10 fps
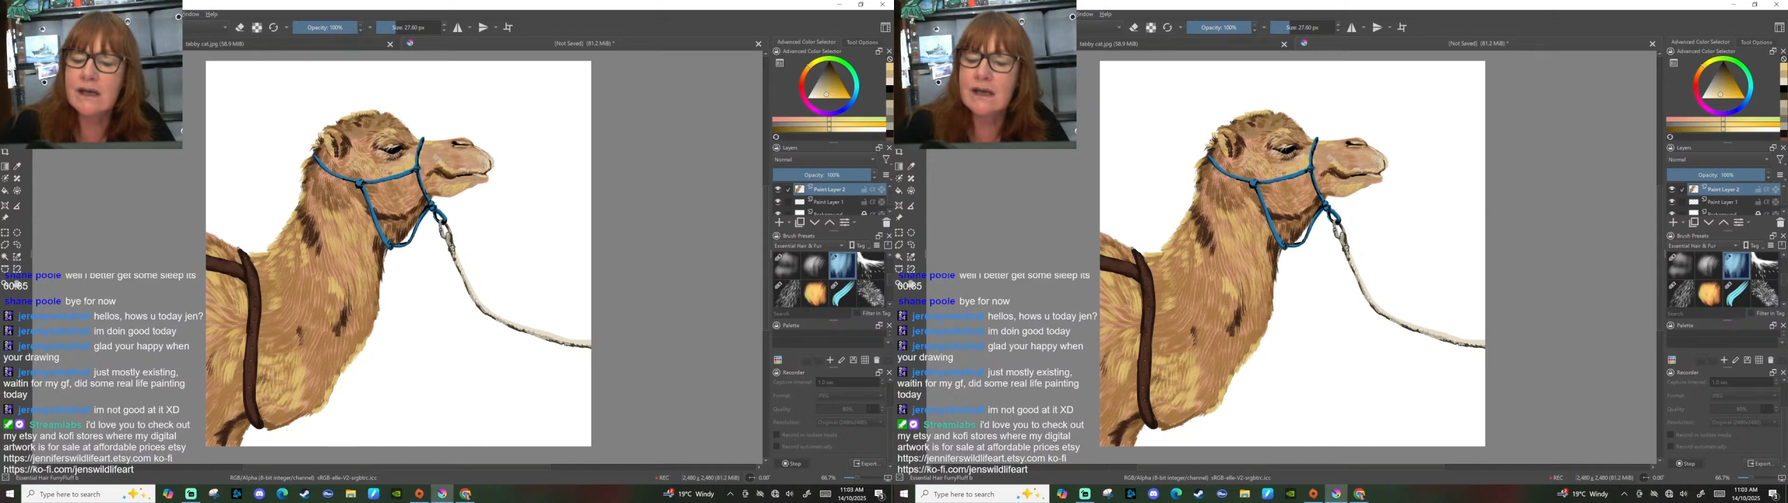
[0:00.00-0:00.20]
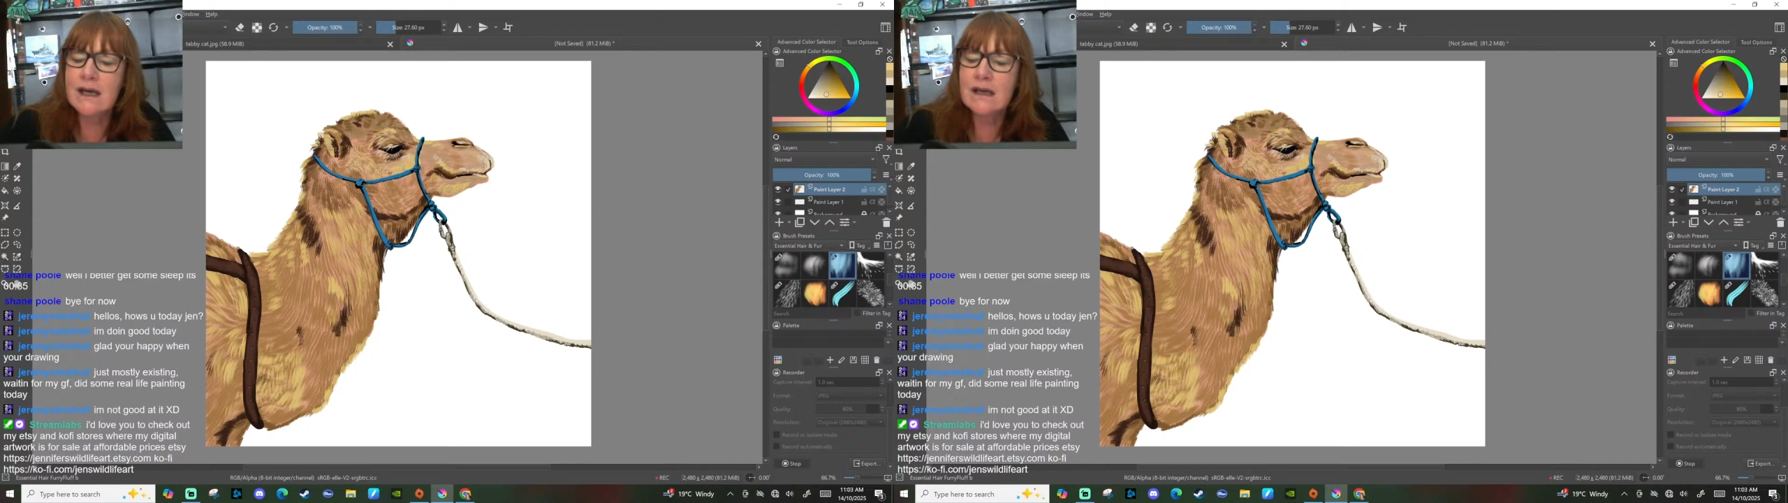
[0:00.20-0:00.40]

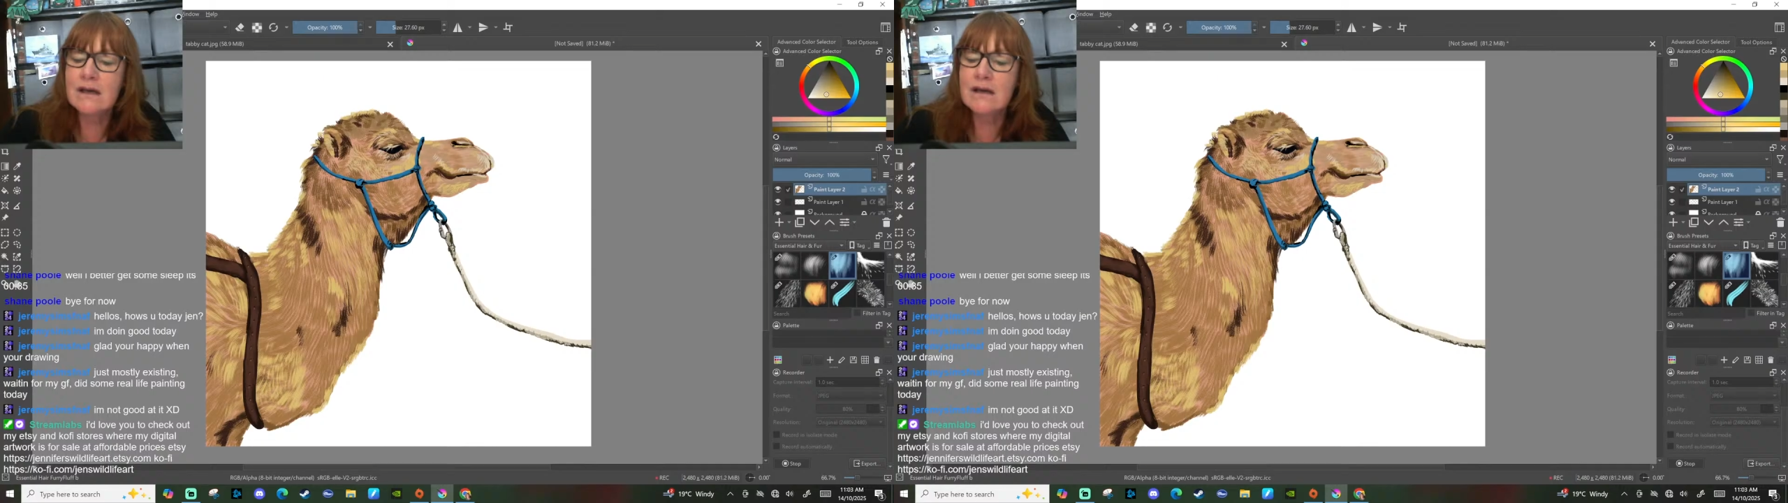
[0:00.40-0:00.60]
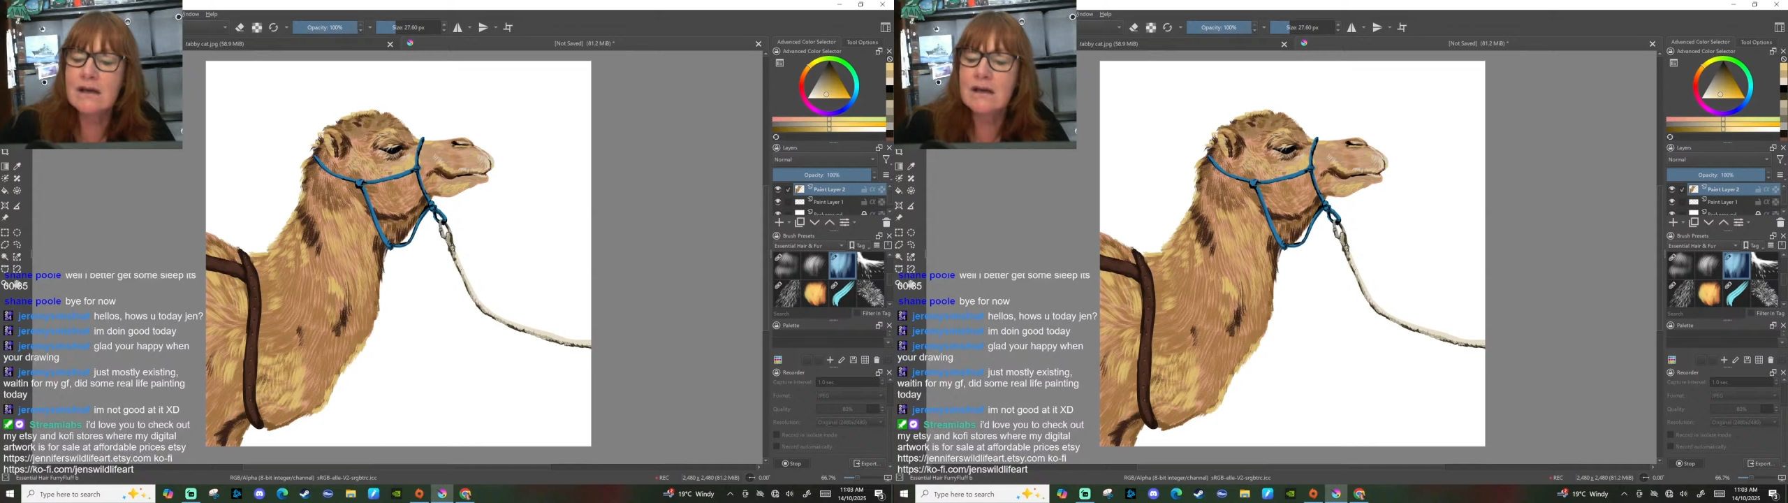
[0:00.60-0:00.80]
could get.
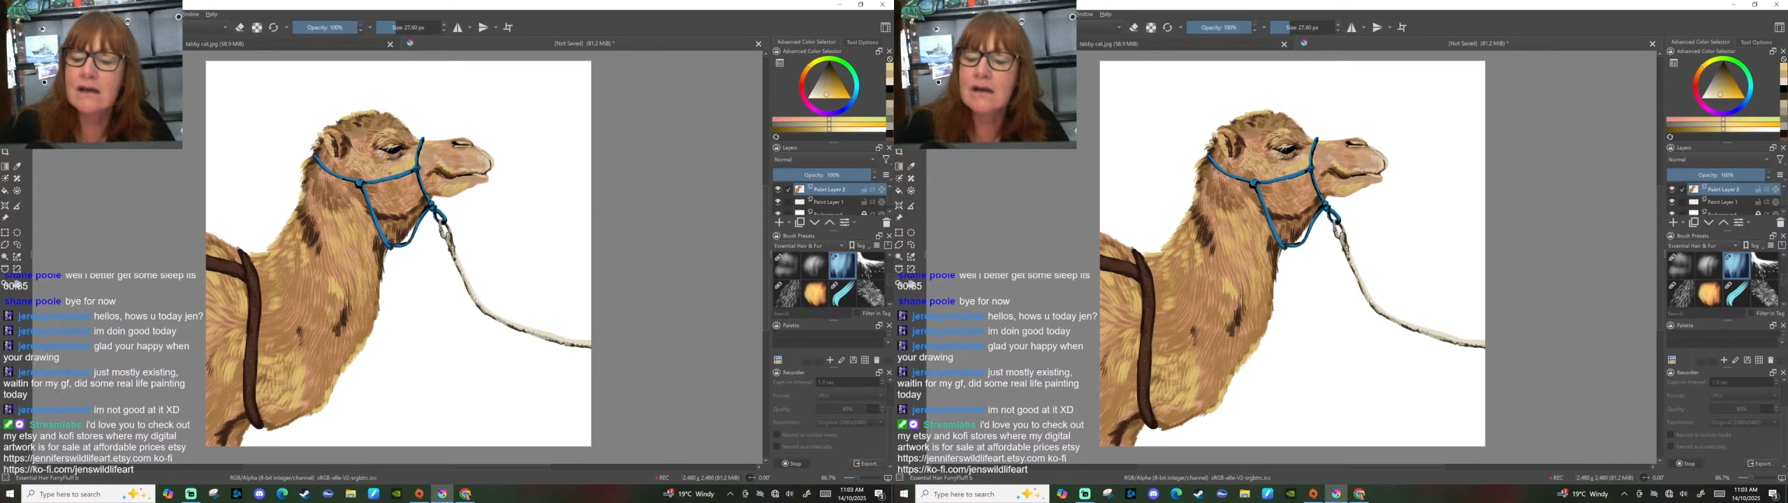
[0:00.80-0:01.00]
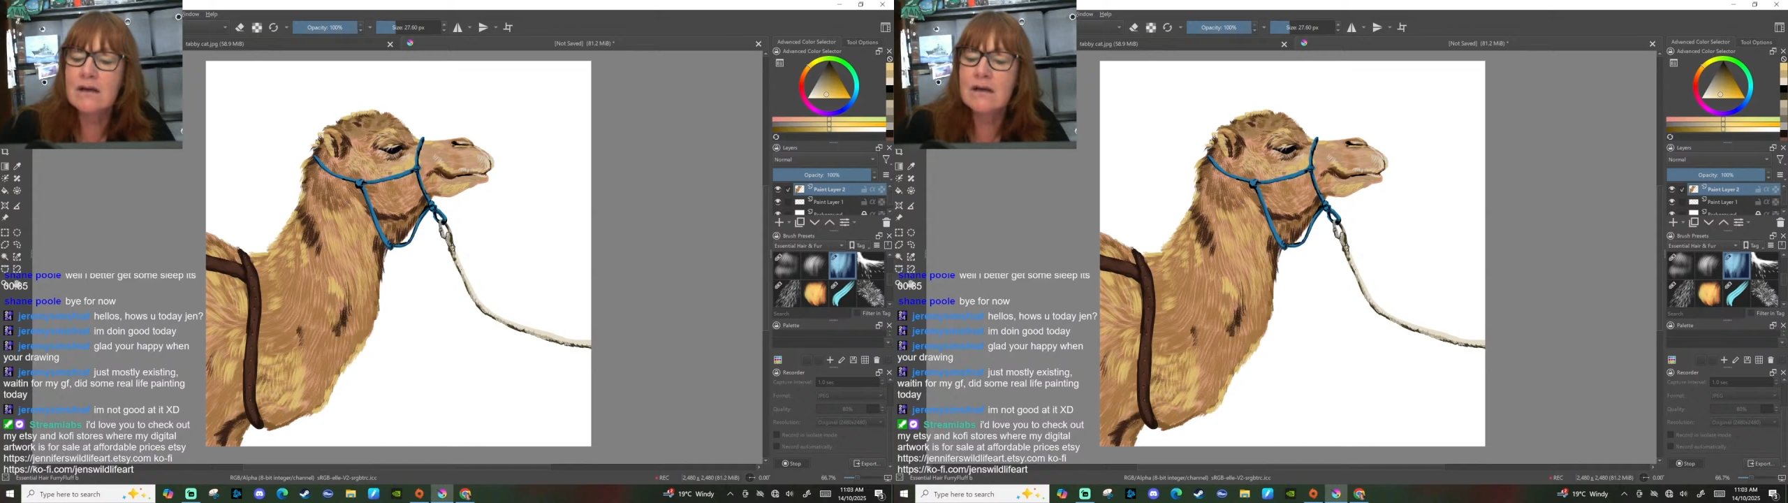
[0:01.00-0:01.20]

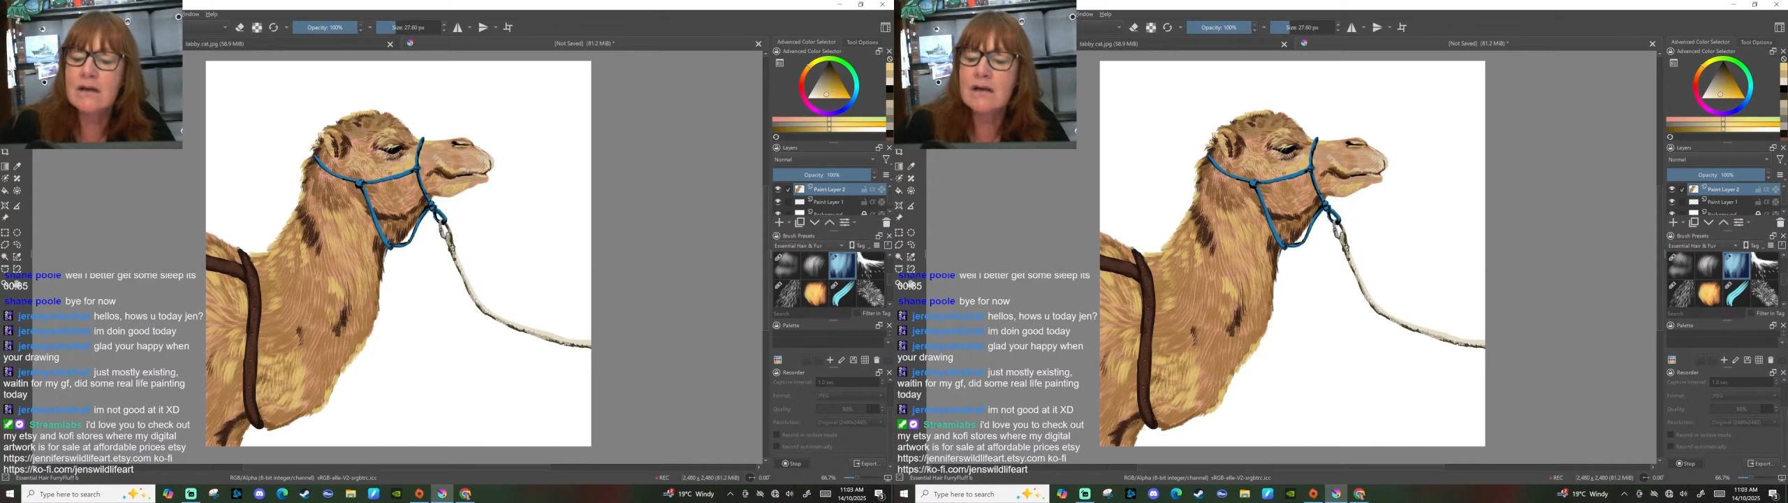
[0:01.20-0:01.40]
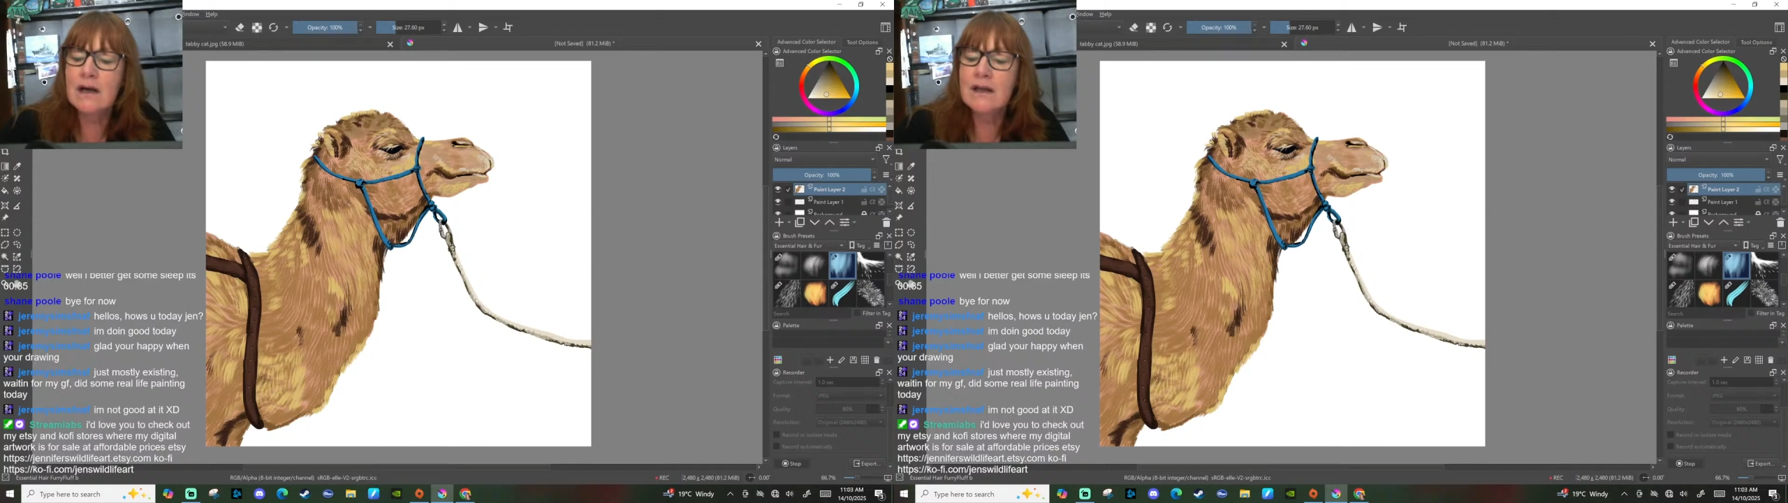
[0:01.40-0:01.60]

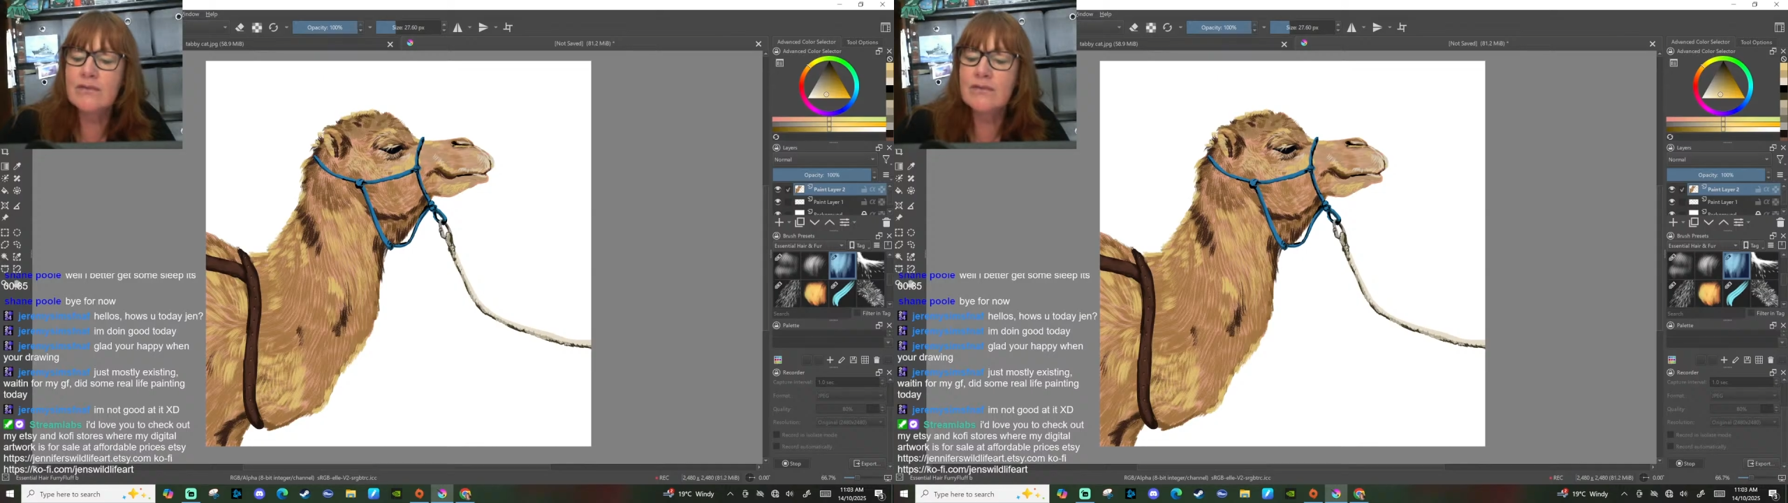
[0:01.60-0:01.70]
I